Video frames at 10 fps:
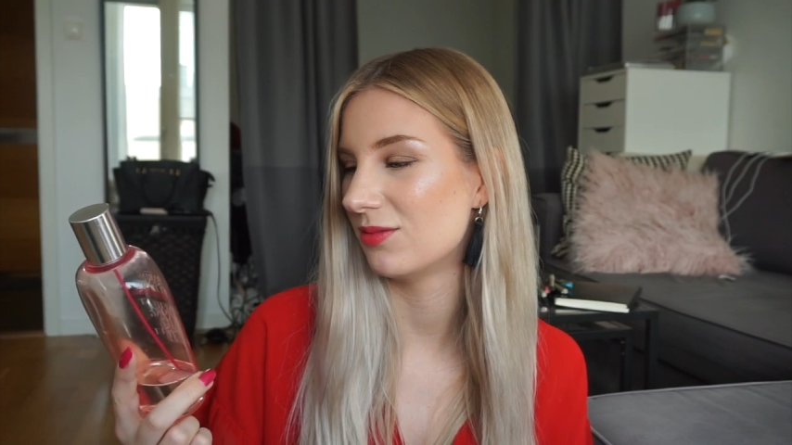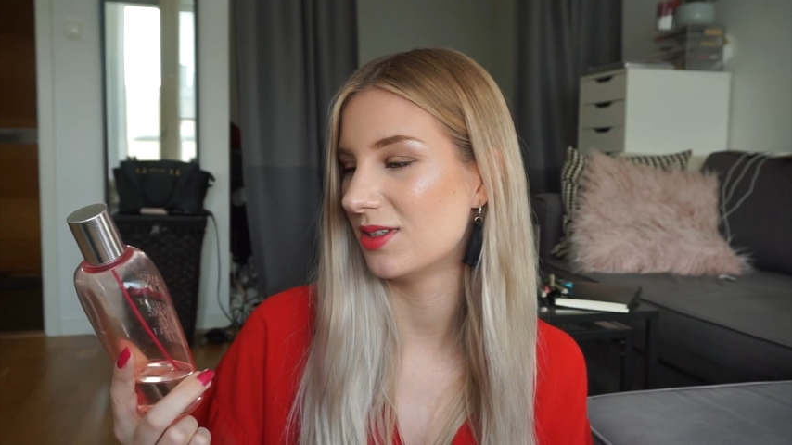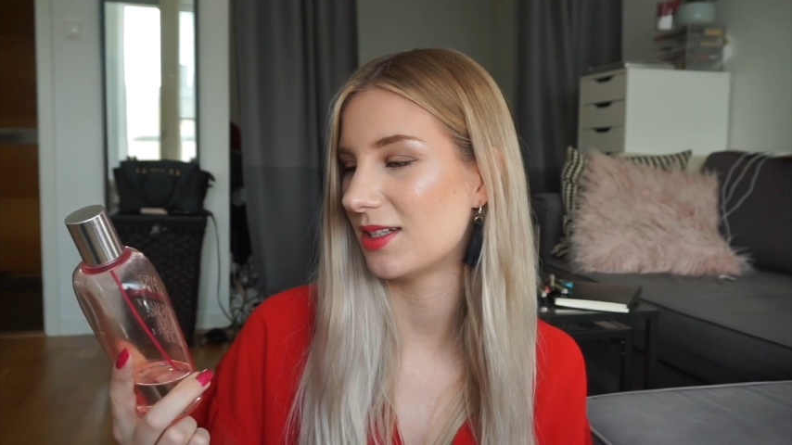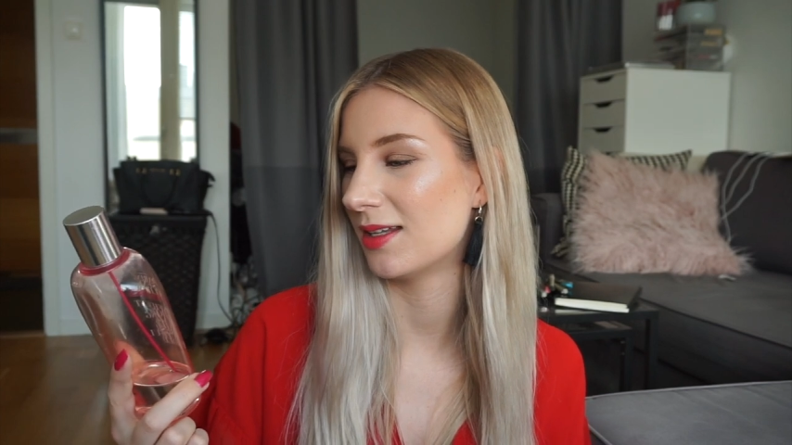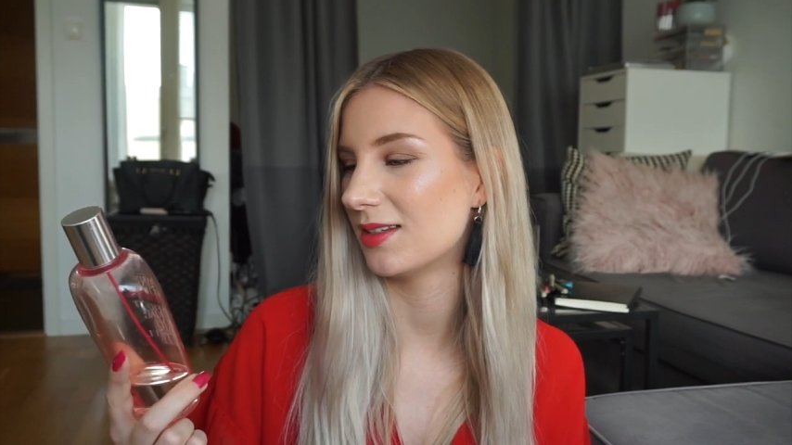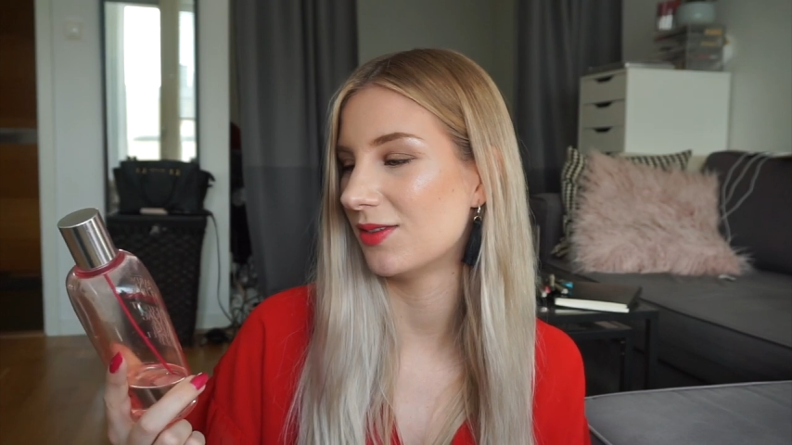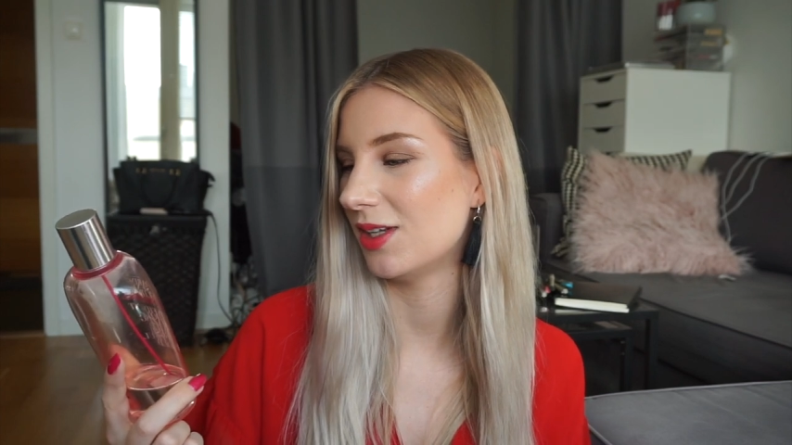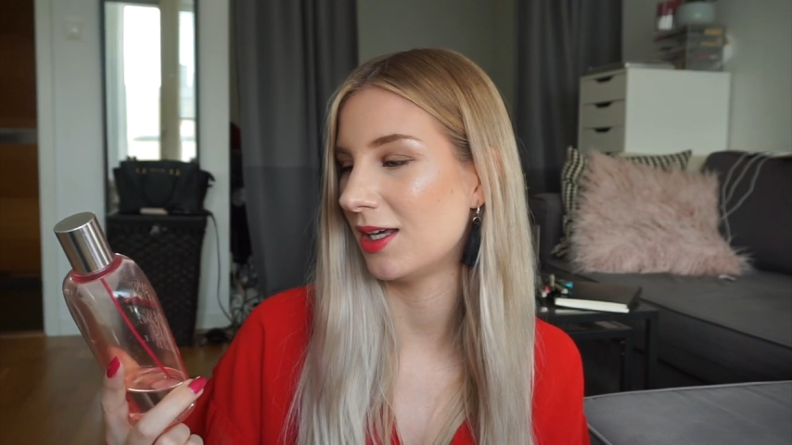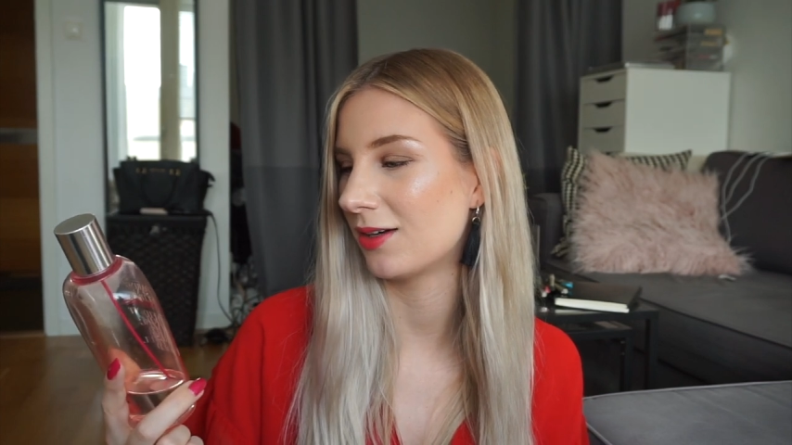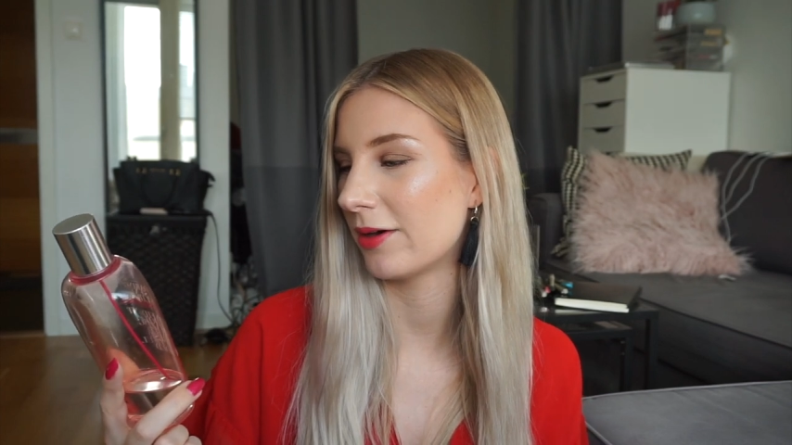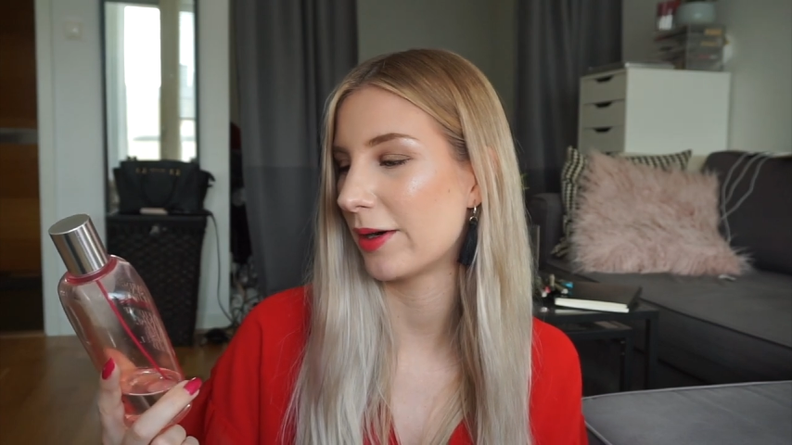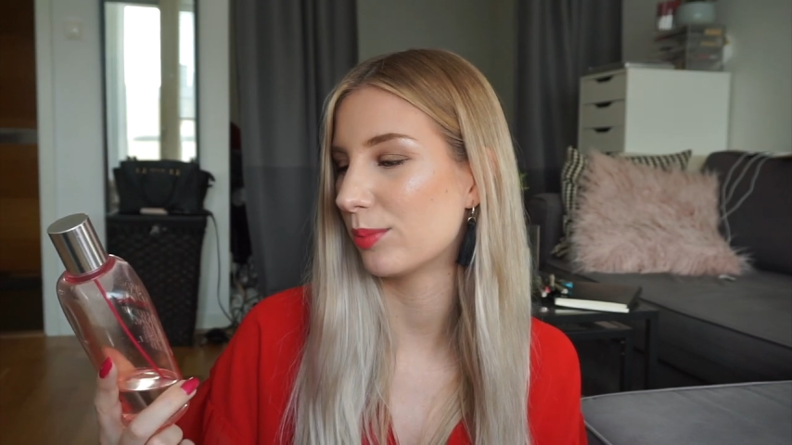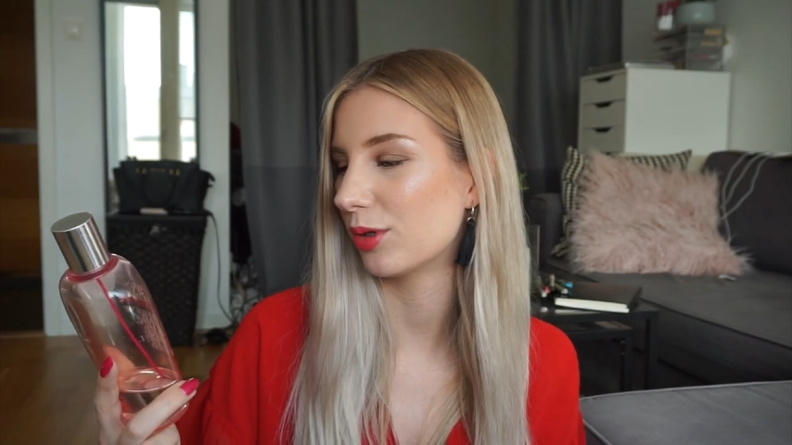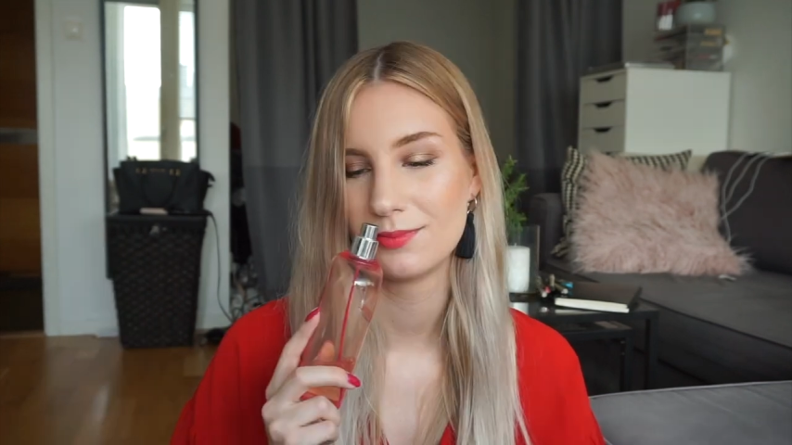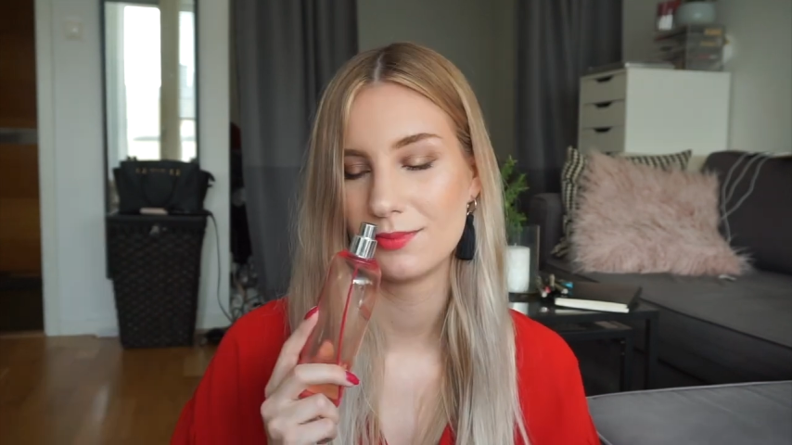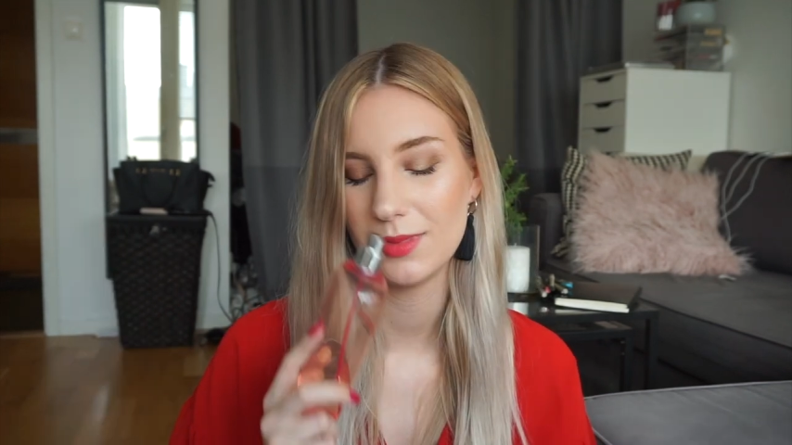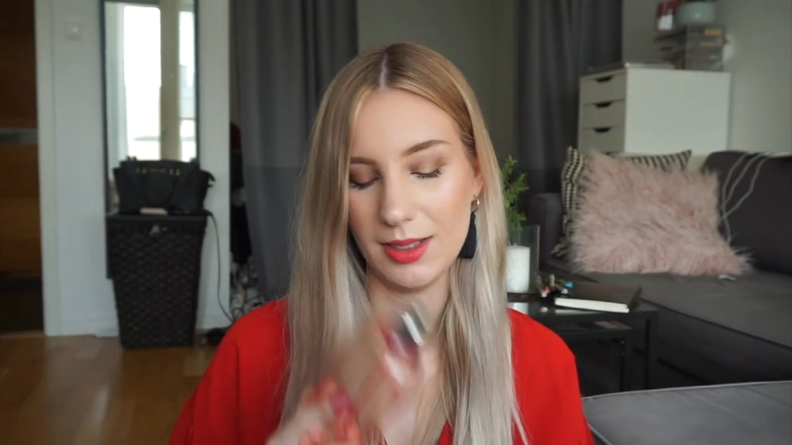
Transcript: scent Incredible.